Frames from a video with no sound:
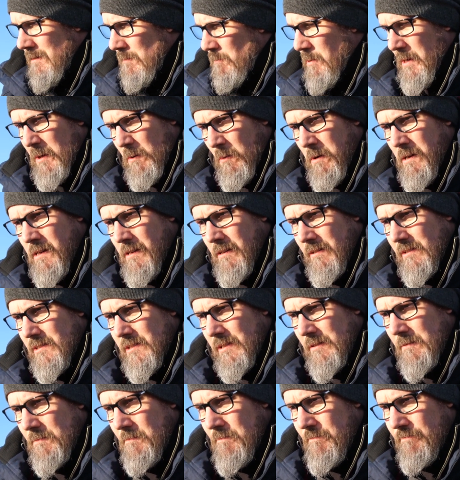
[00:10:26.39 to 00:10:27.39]
But it
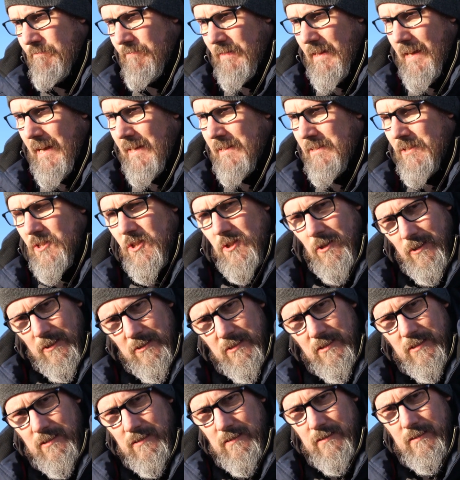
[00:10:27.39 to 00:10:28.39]
worked. And the
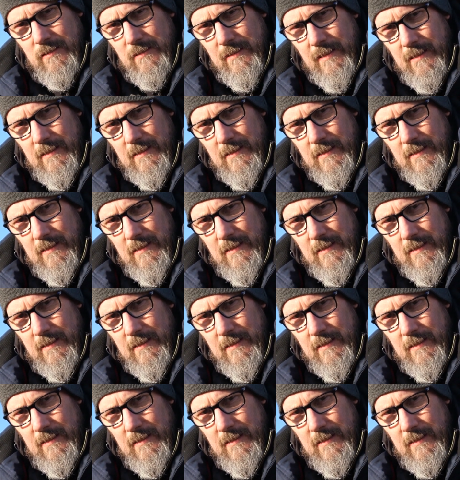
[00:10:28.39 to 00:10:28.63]
shots